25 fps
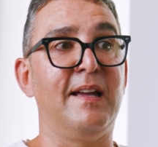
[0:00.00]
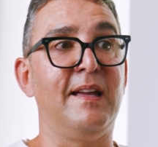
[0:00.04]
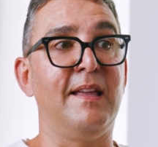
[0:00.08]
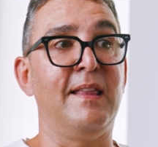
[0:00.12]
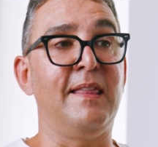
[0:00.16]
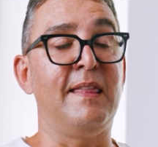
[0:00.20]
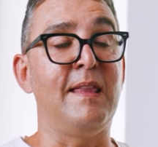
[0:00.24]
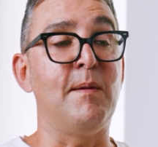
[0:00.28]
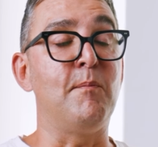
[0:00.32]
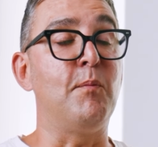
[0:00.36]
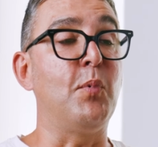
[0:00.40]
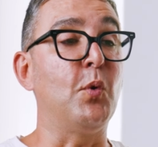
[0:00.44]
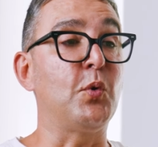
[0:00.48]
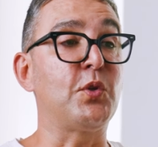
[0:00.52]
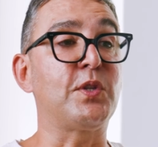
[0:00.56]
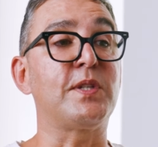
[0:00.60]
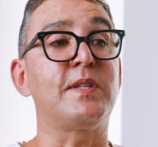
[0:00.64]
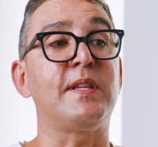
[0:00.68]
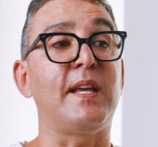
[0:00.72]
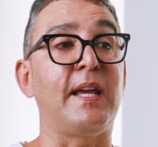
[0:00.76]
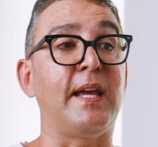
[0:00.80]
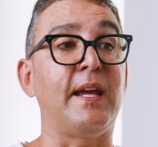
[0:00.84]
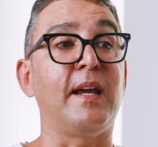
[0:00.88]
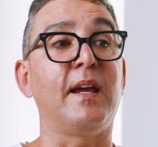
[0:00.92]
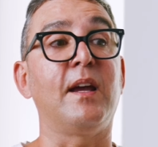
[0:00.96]

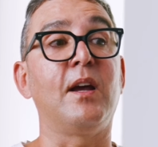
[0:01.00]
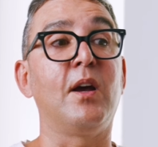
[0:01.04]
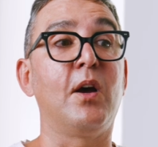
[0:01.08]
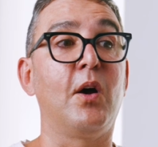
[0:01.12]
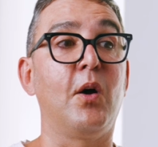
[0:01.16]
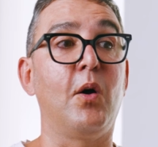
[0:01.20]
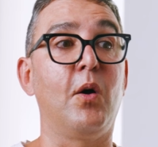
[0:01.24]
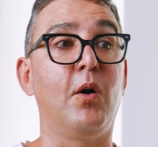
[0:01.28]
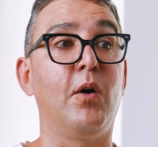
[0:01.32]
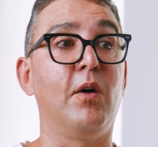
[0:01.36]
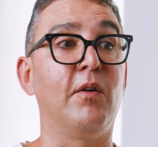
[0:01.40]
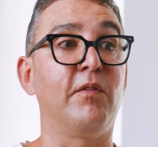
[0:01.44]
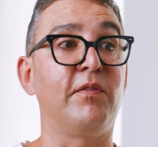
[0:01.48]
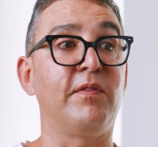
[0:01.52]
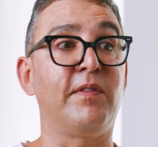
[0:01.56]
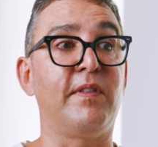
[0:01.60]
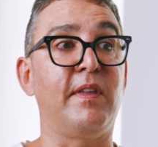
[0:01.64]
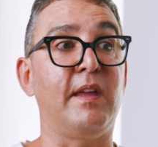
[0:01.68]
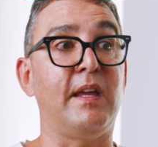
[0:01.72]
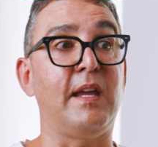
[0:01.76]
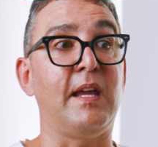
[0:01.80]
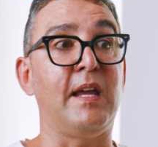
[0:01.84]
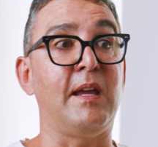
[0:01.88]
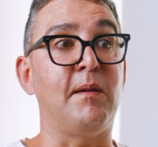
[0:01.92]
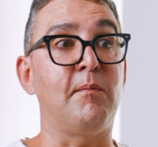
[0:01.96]
boosting of
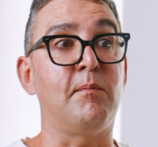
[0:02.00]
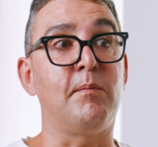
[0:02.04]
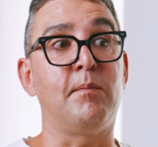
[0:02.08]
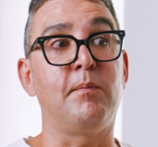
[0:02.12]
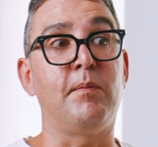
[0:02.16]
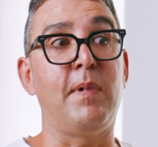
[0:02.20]
the